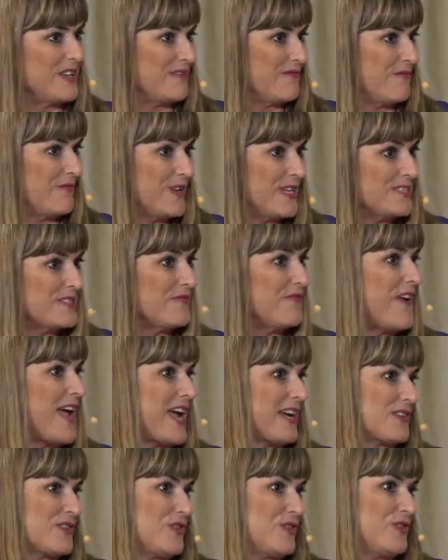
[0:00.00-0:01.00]
risk
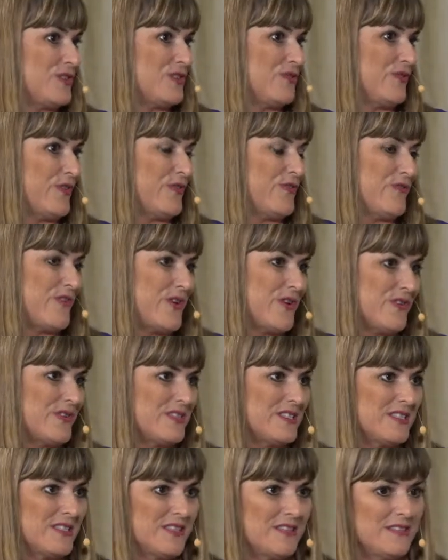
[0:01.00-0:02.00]
factors for
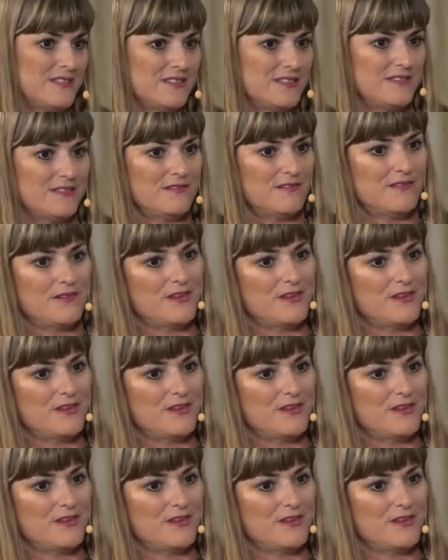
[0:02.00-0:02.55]
folks, it's,